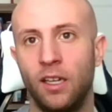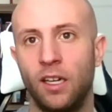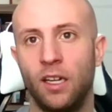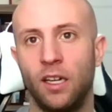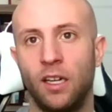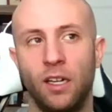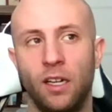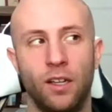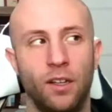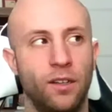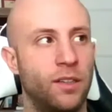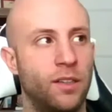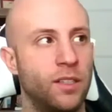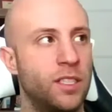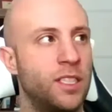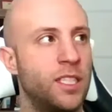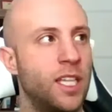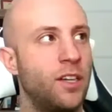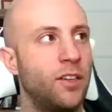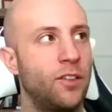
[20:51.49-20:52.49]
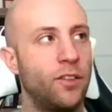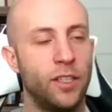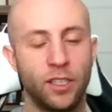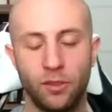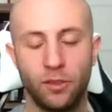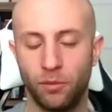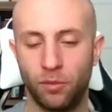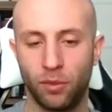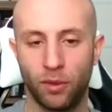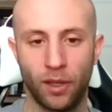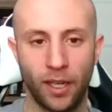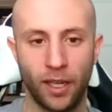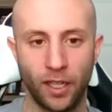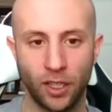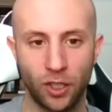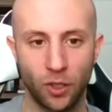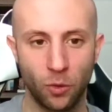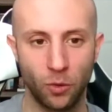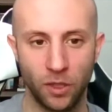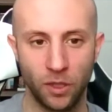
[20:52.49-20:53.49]
The center isn't
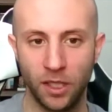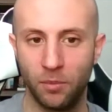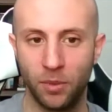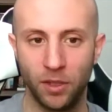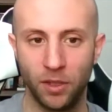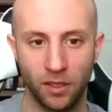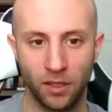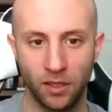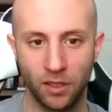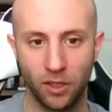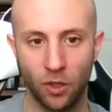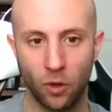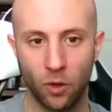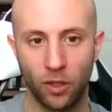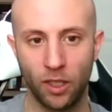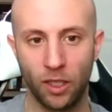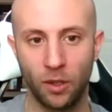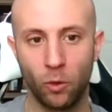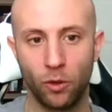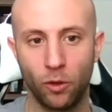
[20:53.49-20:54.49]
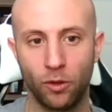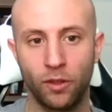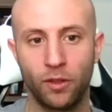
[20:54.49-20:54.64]
playing so deep into the zone anymore.